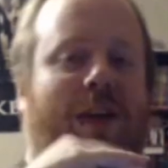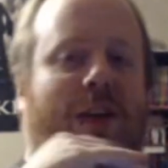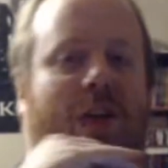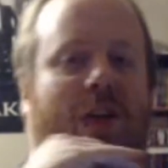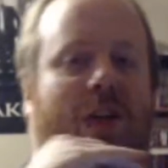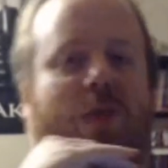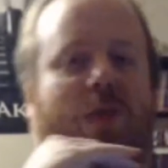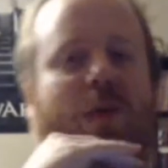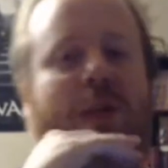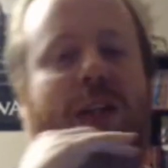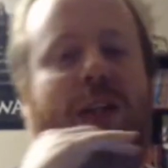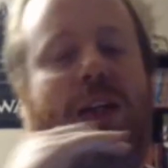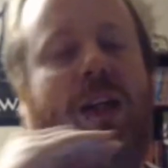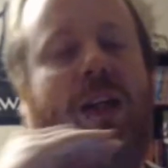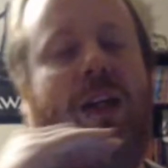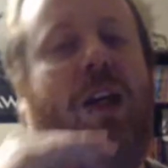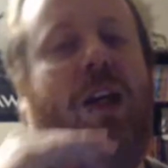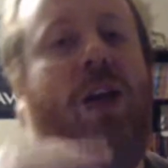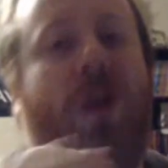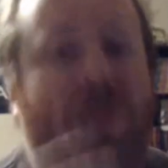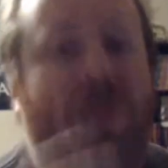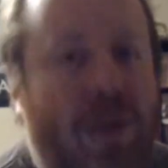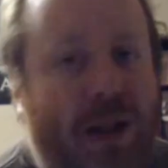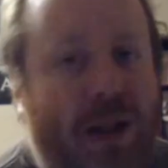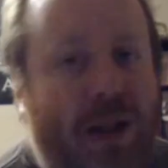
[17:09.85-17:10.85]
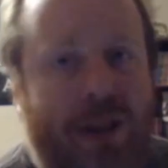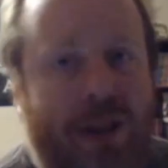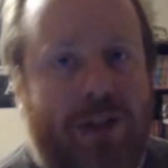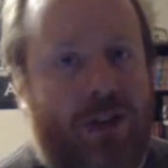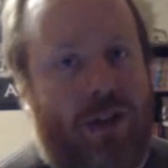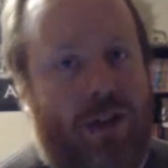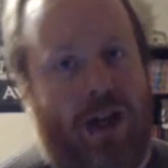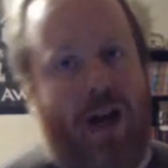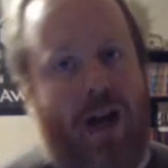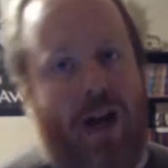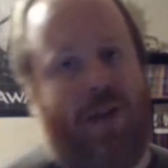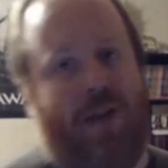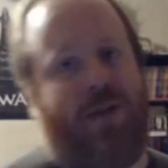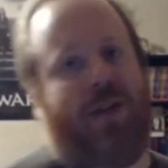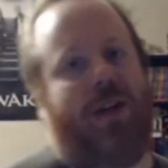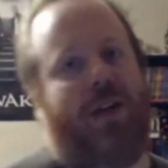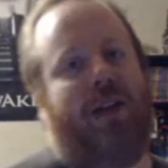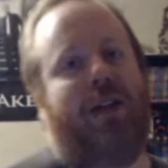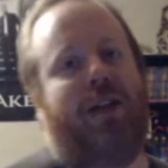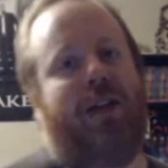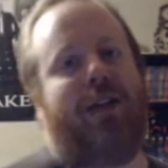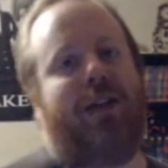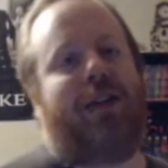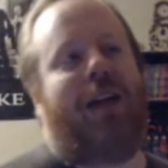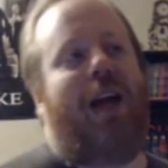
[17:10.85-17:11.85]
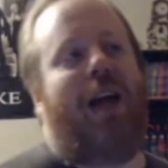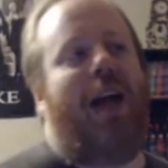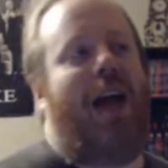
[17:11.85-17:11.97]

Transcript: Well, the humans are after us.